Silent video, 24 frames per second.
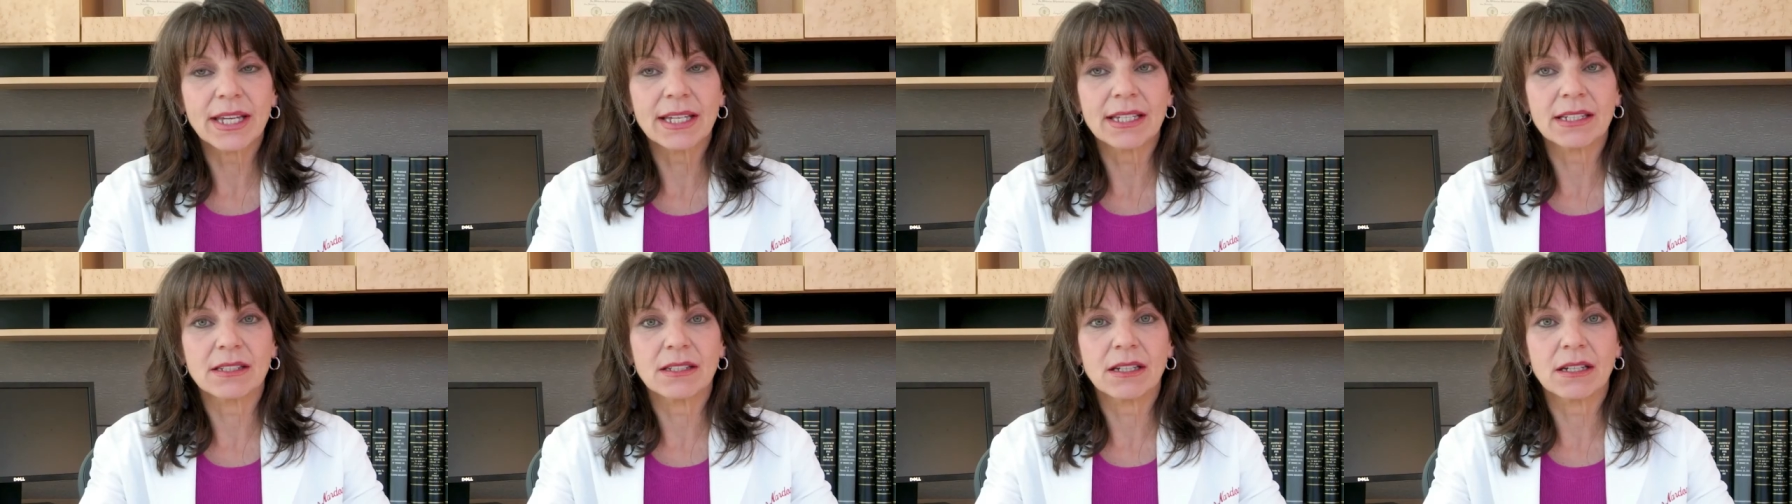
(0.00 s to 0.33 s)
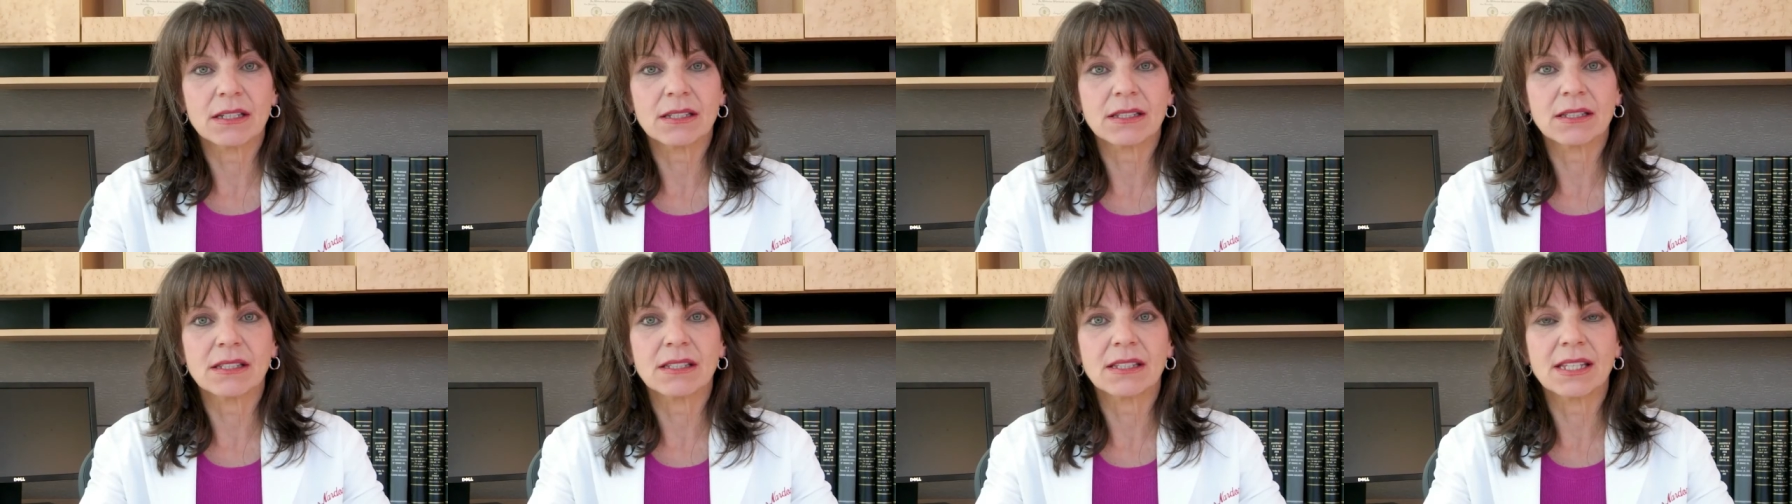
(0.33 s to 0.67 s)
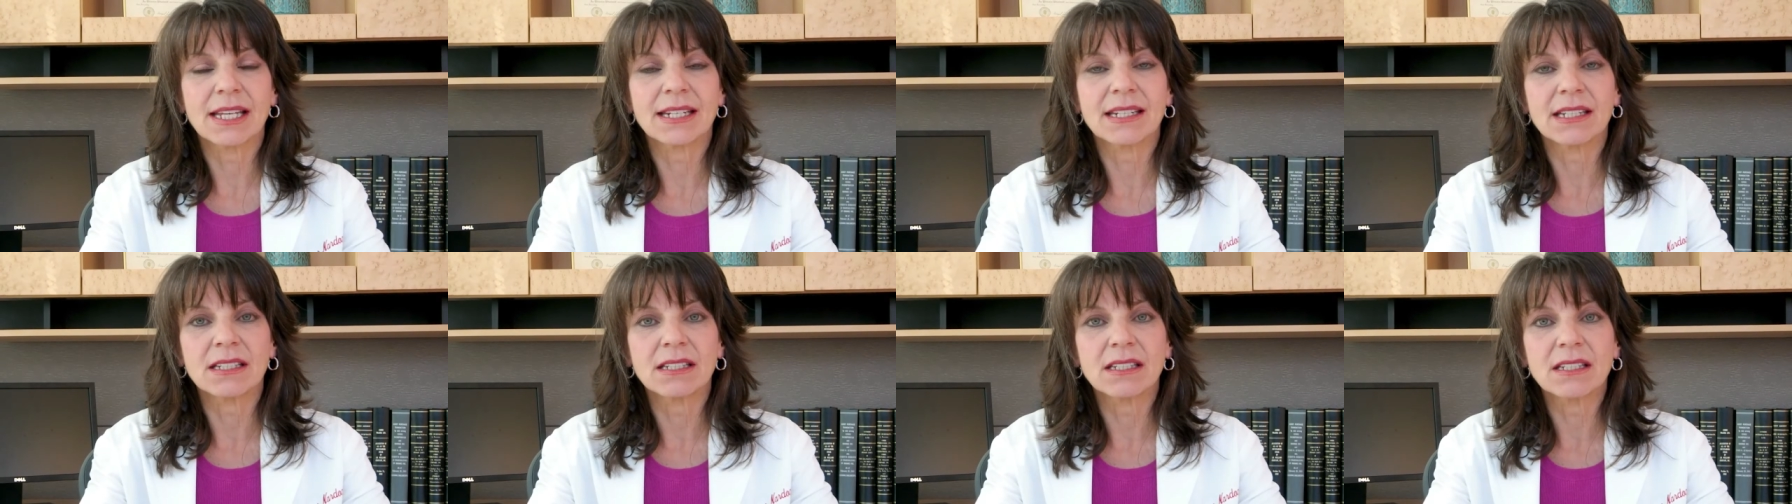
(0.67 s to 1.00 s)
it does is
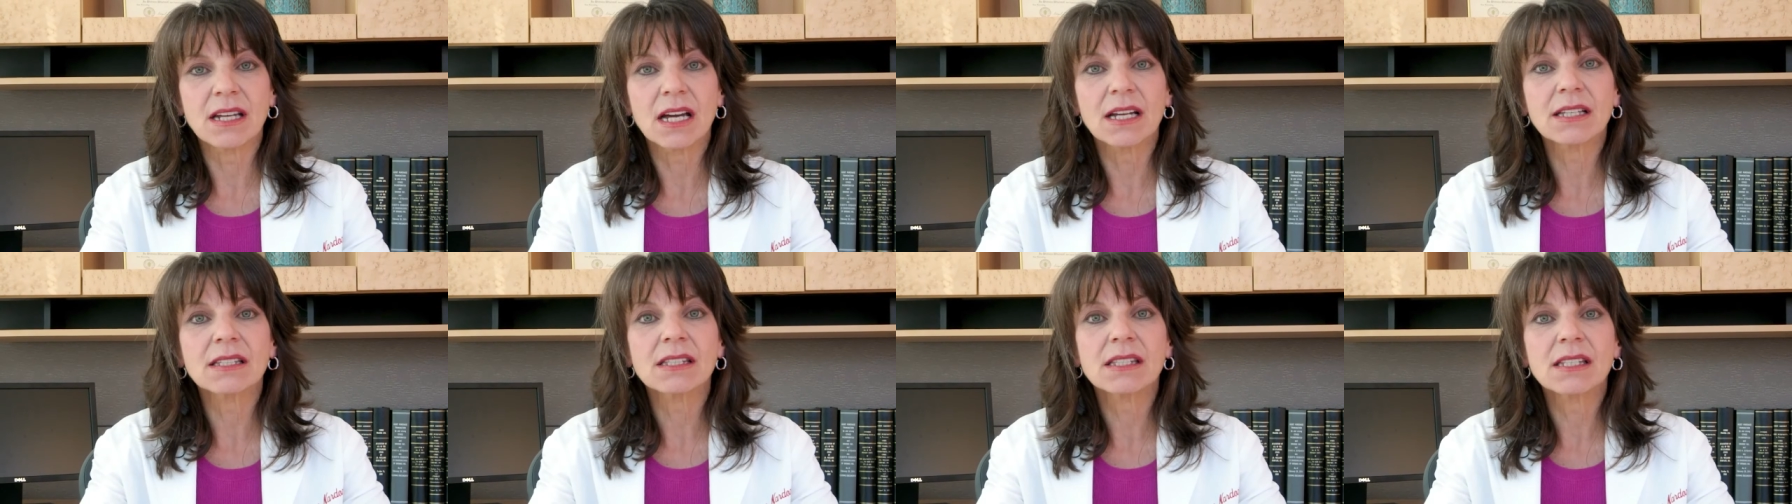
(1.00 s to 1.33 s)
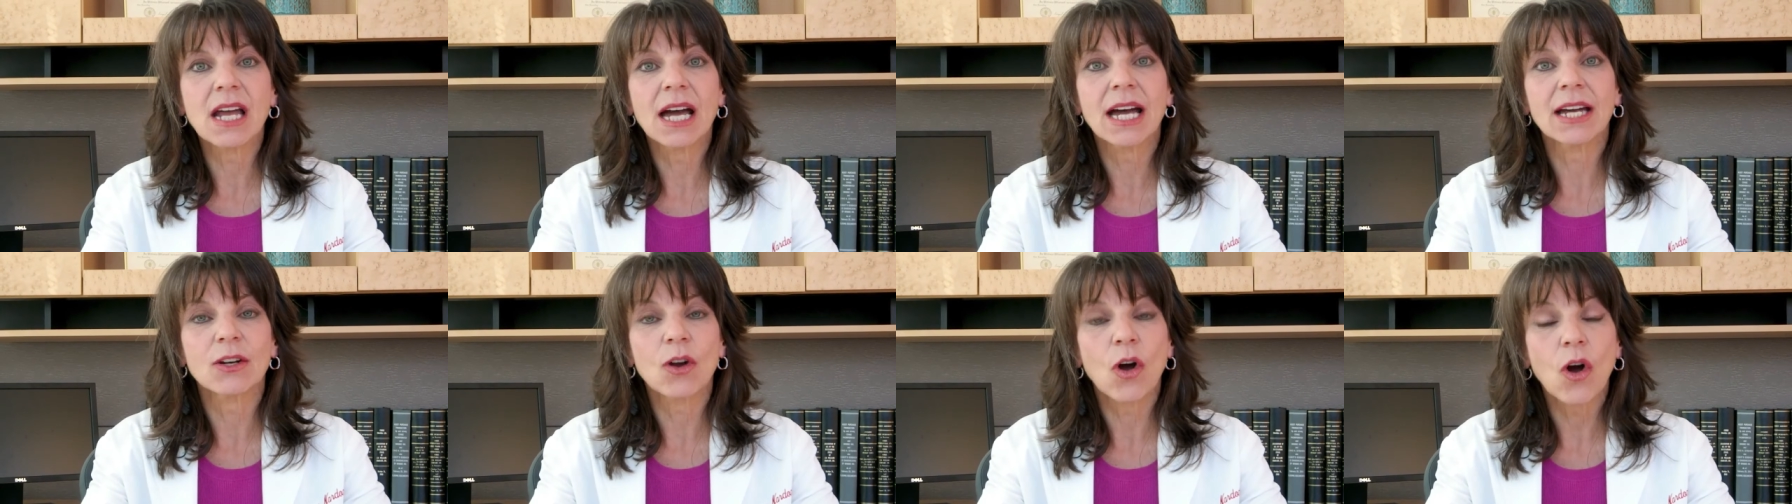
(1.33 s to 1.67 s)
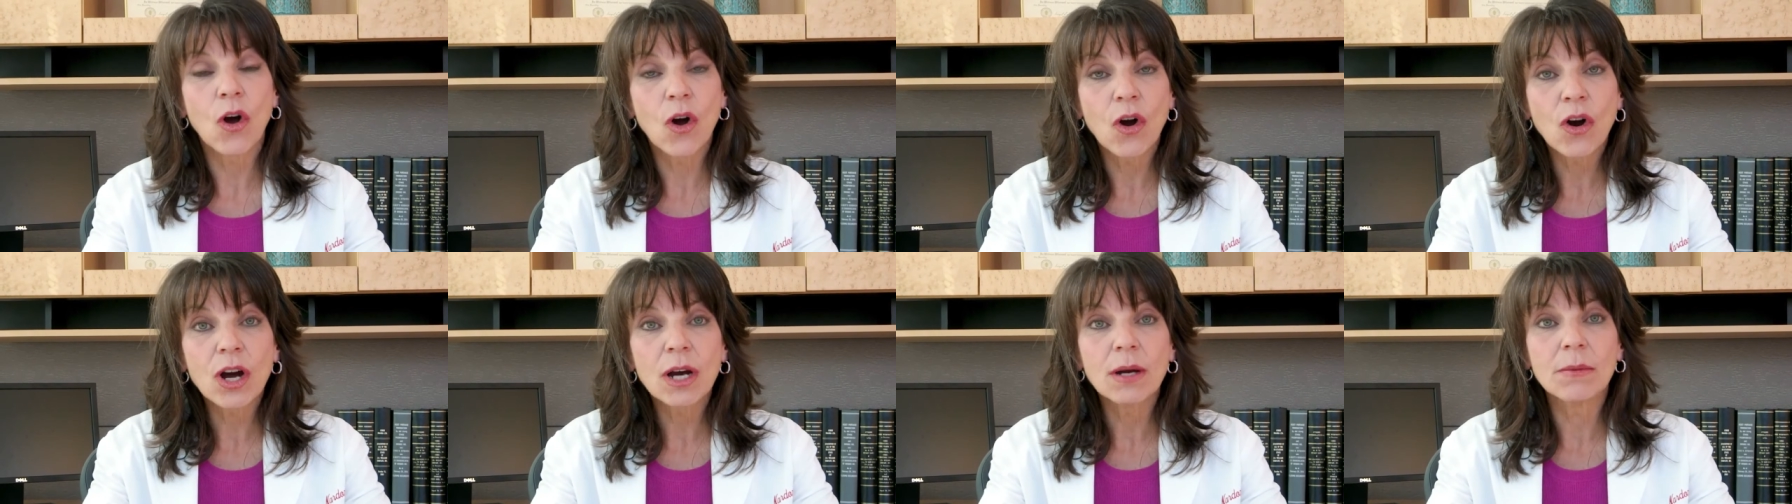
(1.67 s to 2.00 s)
that it does not
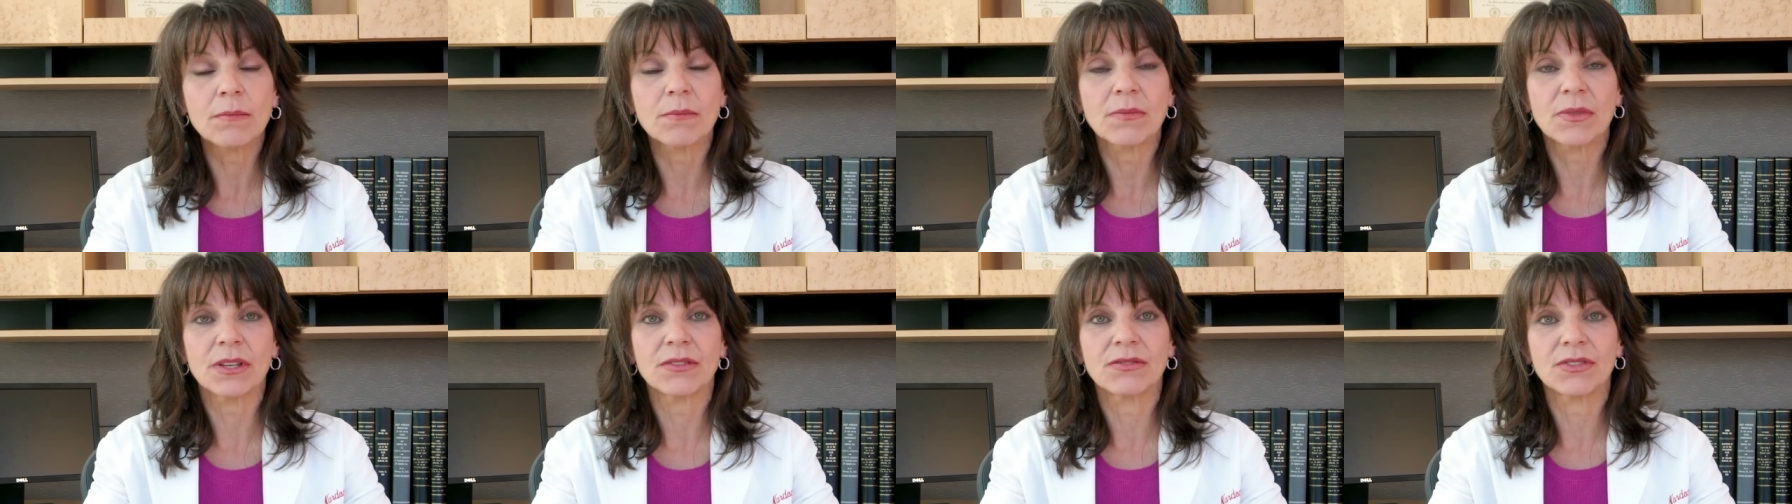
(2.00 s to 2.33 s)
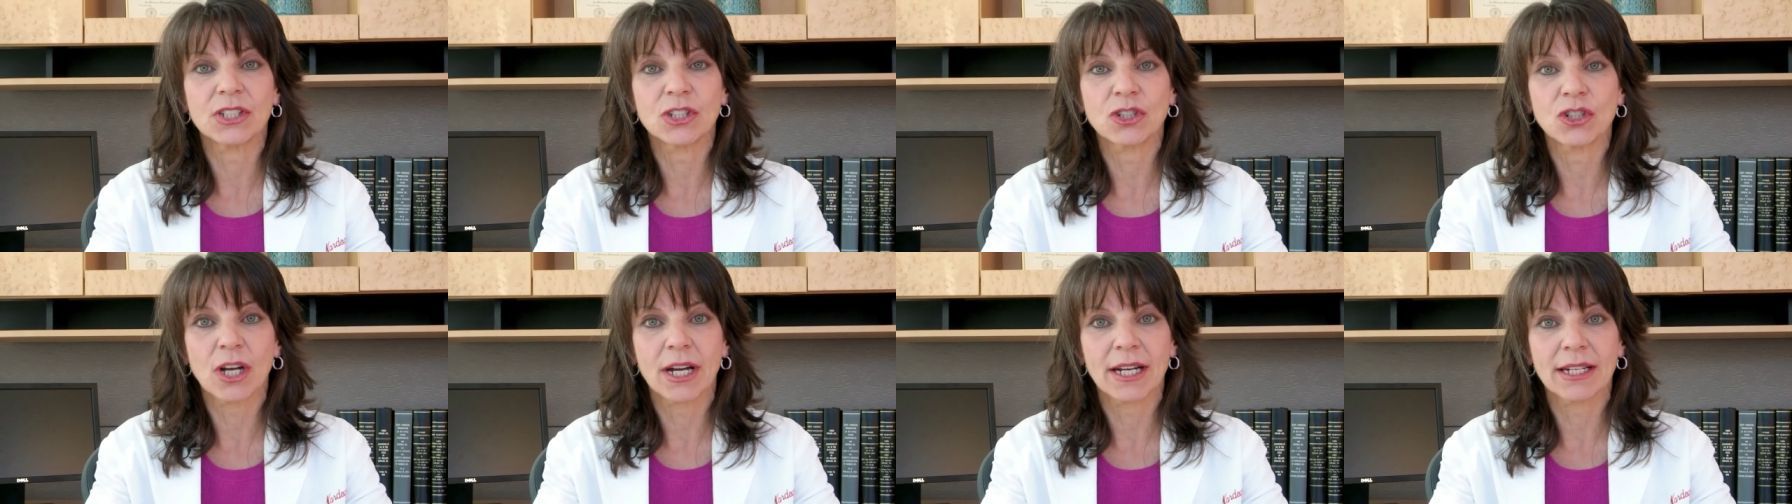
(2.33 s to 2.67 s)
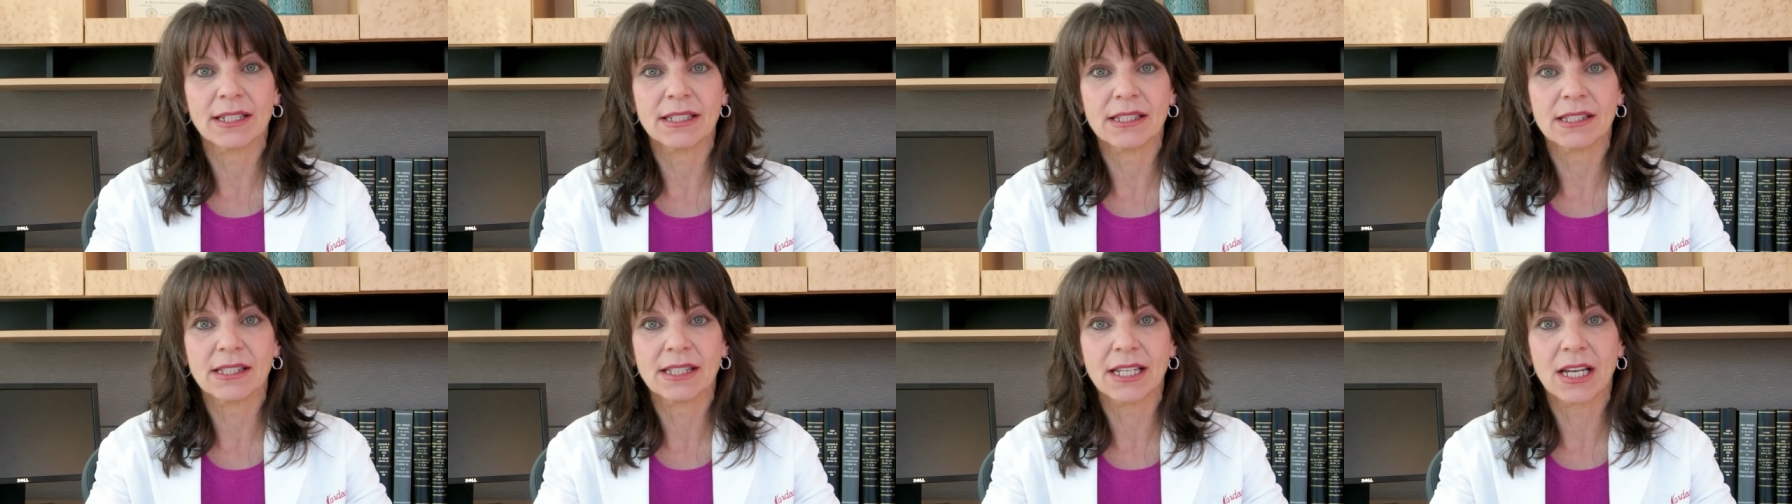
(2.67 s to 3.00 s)
harm the
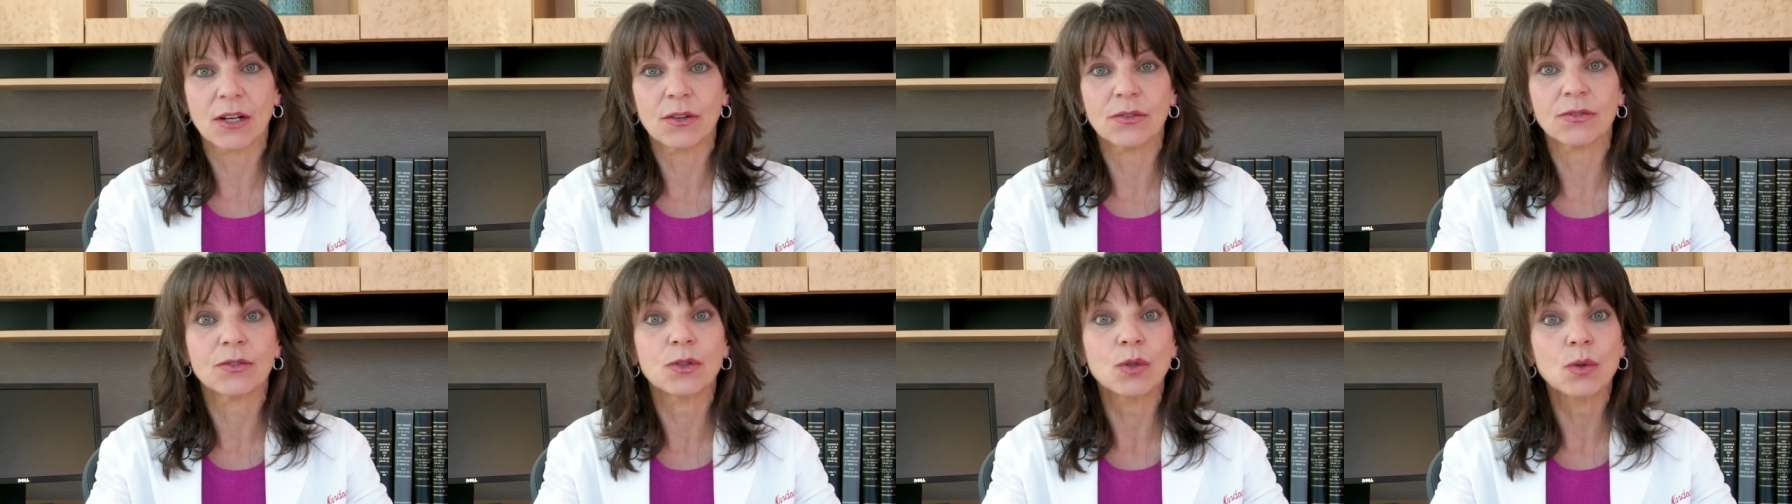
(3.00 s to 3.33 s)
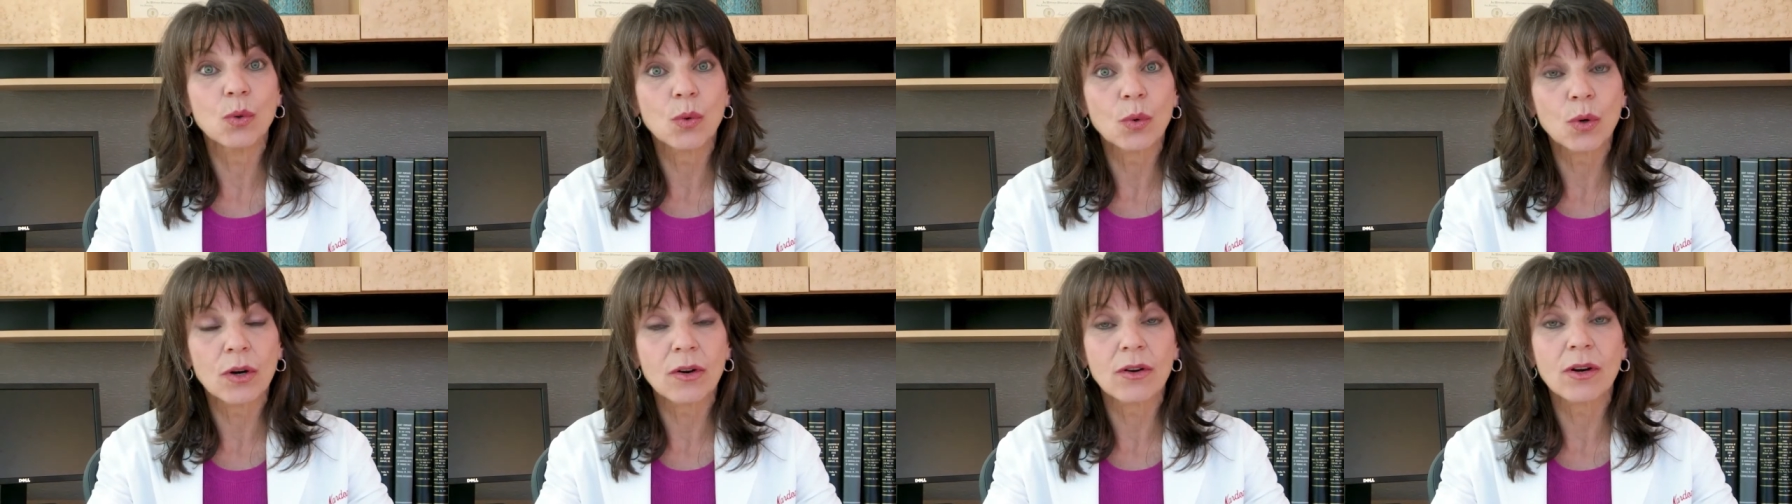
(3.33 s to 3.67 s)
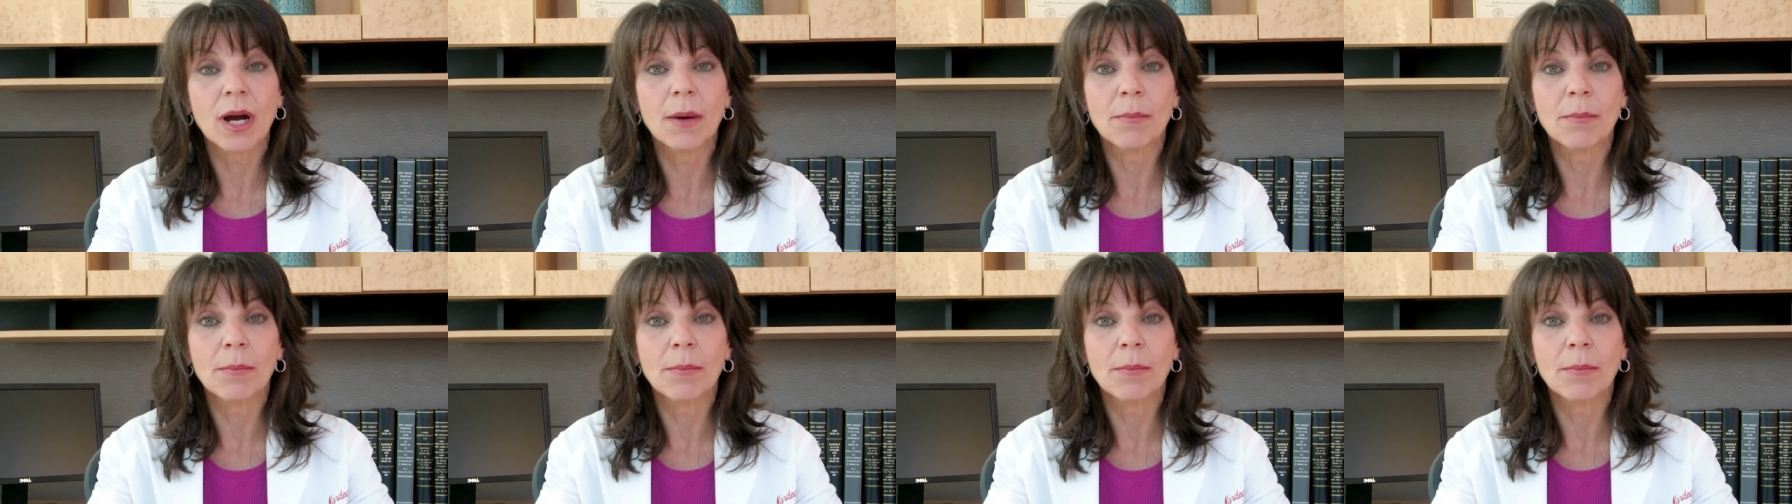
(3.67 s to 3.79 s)
vagina itself nor a